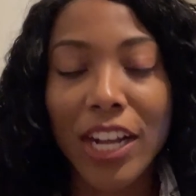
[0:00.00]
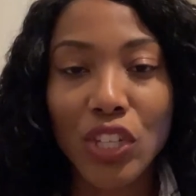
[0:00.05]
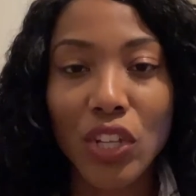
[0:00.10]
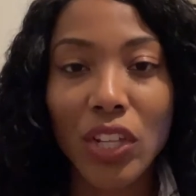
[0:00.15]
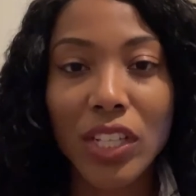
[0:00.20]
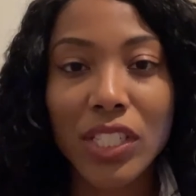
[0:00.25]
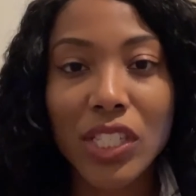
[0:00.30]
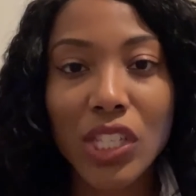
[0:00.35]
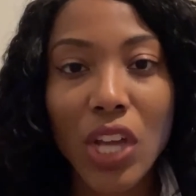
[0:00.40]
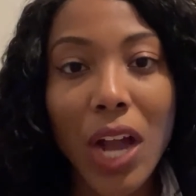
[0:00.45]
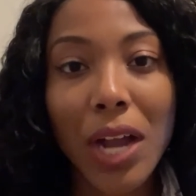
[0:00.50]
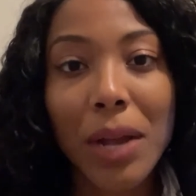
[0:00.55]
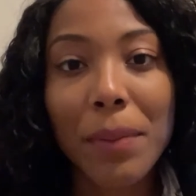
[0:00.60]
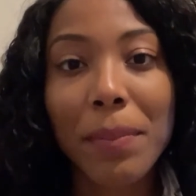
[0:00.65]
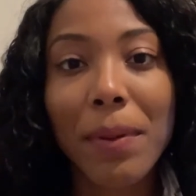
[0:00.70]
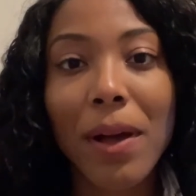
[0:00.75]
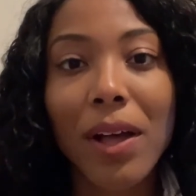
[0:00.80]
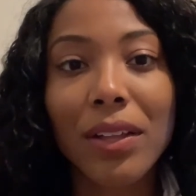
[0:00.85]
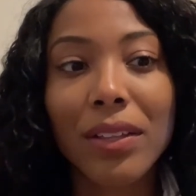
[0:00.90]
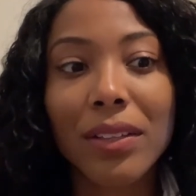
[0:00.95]
right, so let's talk
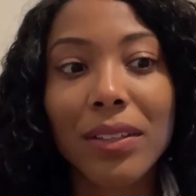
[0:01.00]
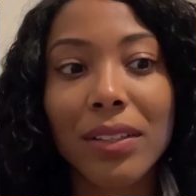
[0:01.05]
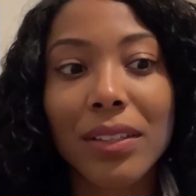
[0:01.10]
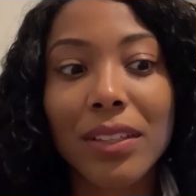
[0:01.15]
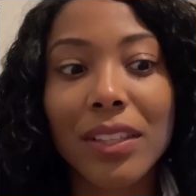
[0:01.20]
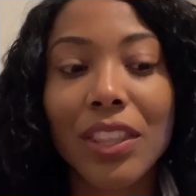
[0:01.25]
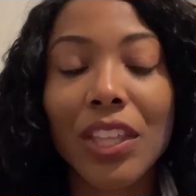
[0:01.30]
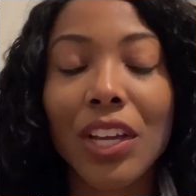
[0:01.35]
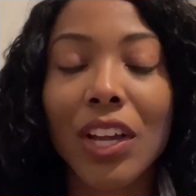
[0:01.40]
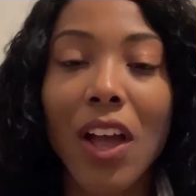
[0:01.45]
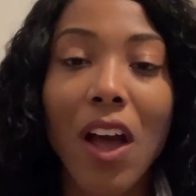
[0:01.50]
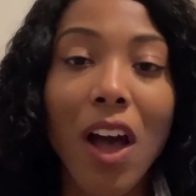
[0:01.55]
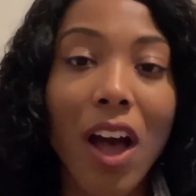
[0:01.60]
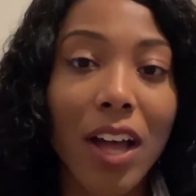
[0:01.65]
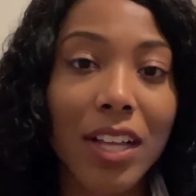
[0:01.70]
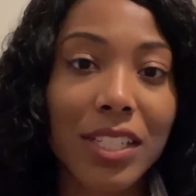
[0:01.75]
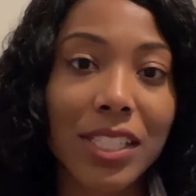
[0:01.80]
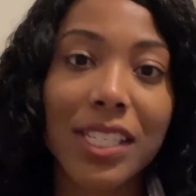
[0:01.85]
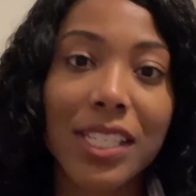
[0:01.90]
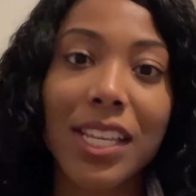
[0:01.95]
about the
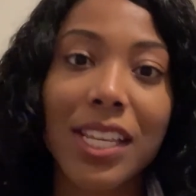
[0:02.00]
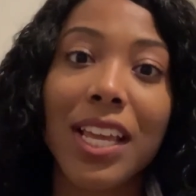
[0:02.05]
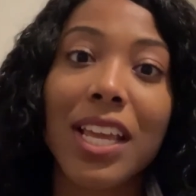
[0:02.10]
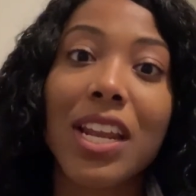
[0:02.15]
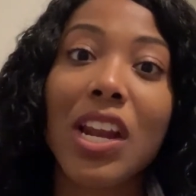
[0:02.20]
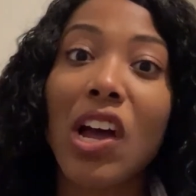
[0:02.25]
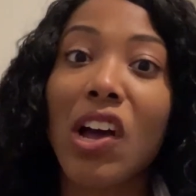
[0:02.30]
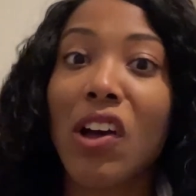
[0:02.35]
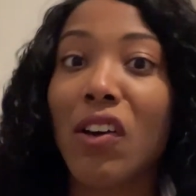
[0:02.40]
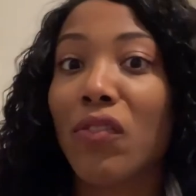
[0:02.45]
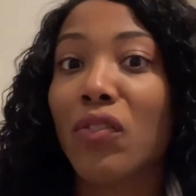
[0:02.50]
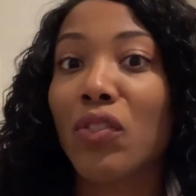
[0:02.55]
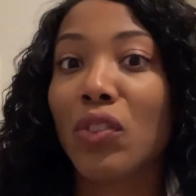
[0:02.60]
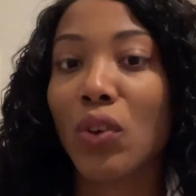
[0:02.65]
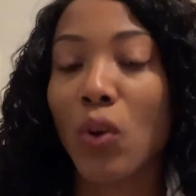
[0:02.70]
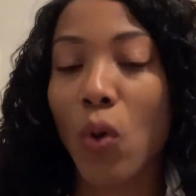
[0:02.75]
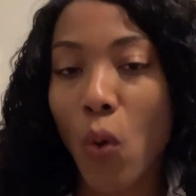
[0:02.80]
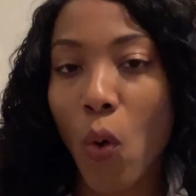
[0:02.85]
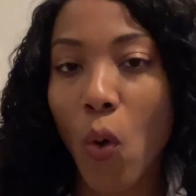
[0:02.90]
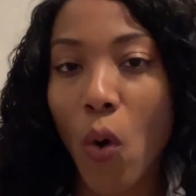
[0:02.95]
content of
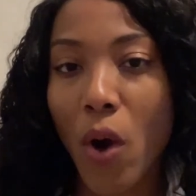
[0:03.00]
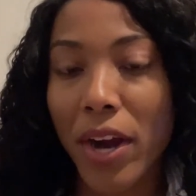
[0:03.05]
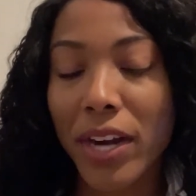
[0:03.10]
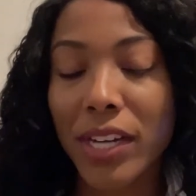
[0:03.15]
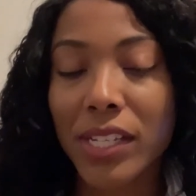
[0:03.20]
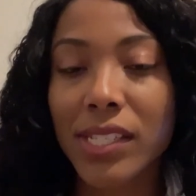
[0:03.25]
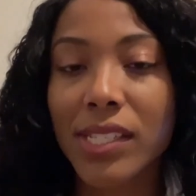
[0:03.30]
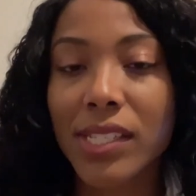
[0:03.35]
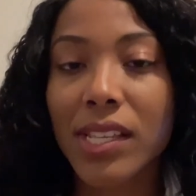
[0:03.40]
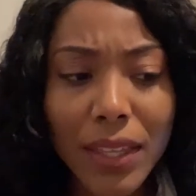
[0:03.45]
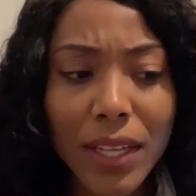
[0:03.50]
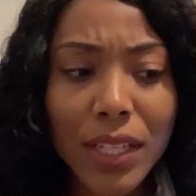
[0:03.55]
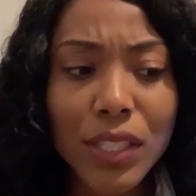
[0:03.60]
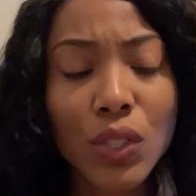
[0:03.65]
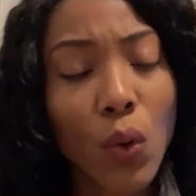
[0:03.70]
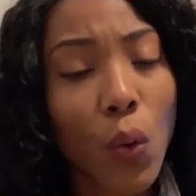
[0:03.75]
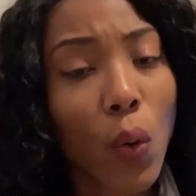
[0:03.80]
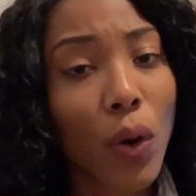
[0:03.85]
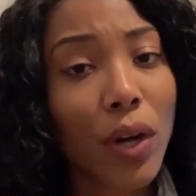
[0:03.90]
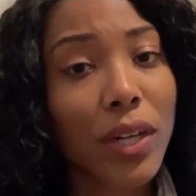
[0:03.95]
the course. This
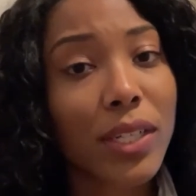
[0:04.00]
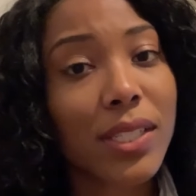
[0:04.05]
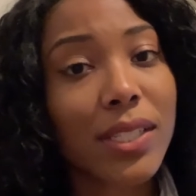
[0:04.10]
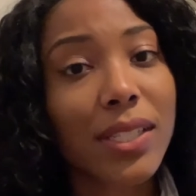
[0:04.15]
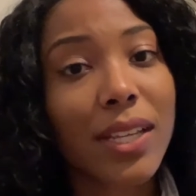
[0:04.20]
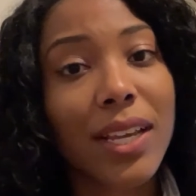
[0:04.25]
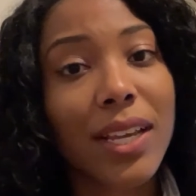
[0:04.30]
course